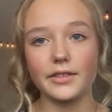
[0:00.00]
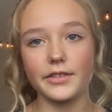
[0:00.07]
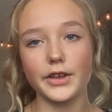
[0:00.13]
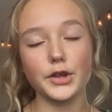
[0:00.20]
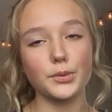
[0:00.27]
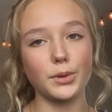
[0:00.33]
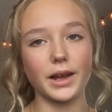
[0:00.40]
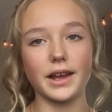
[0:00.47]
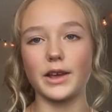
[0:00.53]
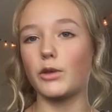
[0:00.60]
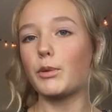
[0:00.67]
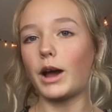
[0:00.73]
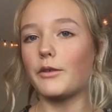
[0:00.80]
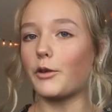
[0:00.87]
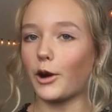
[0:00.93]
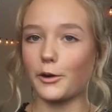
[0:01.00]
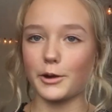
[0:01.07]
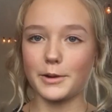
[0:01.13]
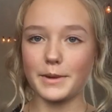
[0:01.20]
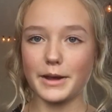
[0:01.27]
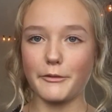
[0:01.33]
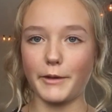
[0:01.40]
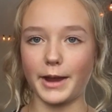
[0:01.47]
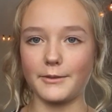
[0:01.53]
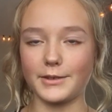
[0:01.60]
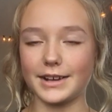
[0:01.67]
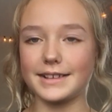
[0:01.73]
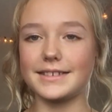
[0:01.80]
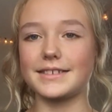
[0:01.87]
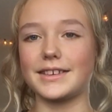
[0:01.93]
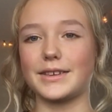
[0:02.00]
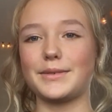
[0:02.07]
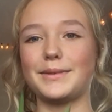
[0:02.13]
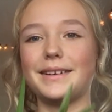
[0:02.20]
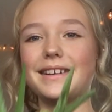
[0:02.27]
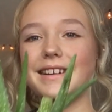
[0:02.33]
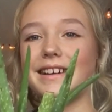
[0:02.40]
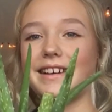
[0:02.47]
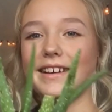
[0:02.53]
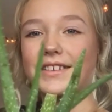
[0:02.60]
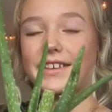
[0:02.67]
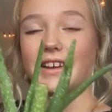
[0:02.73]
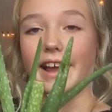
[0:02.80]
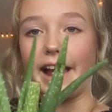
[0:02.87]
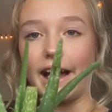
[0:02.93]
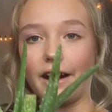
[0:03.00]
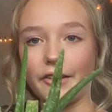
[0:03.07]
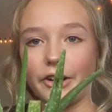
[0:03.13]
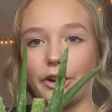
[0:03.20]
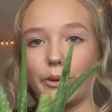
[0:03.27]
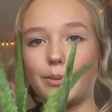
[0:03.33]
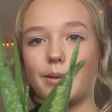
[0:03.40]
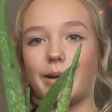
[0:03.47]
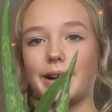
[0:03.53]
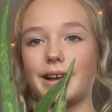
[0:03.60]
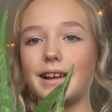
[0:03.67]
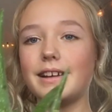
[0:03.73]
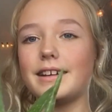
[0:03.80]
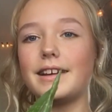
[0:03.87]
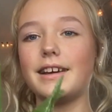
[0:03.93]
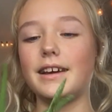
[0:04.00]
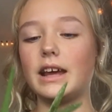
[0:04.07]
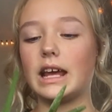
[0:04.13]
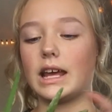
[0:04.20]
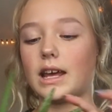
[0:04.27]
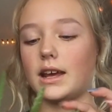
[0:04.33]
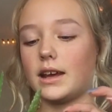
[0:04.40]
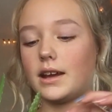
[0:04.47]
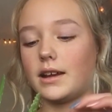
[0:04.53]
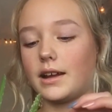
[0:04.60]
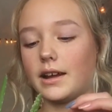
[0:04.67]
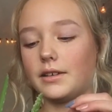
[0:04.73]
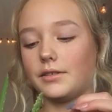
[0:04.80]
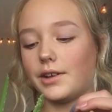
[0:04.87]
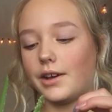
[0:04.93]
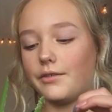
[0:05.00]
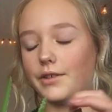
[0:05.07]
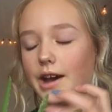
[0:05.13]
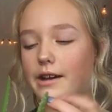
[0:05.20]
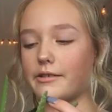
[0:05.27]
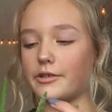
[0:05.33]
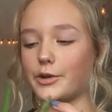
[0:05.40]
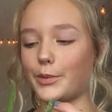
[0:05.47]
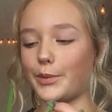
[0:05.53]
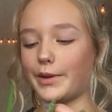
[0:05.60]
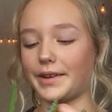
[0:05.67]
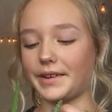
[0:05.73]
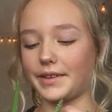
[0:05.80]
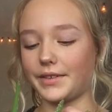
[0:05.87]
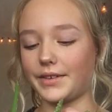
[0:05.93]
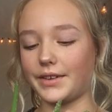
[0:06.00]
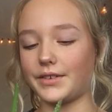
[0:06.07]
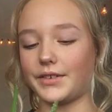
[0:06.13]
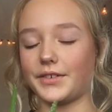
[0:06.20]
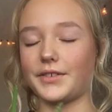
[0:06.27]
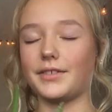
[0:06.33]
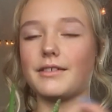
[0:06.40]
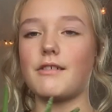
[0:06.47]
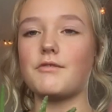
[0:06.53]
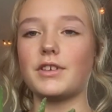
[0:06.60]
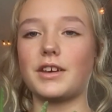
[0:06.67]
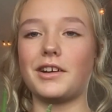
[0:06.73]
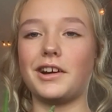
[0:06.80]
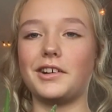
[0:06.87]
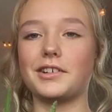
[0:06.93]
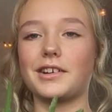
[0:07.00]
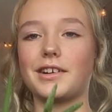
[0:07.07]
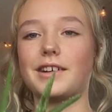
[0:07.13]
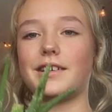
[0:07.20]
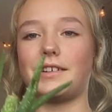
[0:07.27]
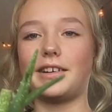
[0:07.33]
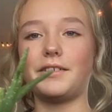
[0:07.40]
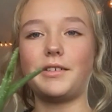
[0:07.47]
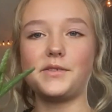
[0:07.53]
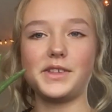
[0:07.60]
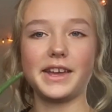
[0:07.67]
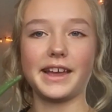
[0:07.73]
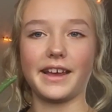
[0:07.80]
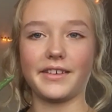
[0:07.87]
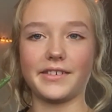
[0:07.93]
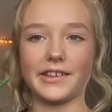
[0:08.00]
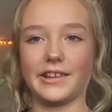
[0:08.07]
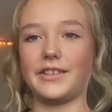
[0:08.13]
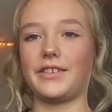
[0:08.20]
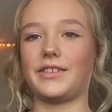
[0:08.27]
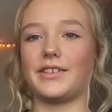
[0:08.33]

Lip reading: This plant is by far one of my favorites. This one is an aloe plant. And I love aloe plants. I just love the color and I love the essence.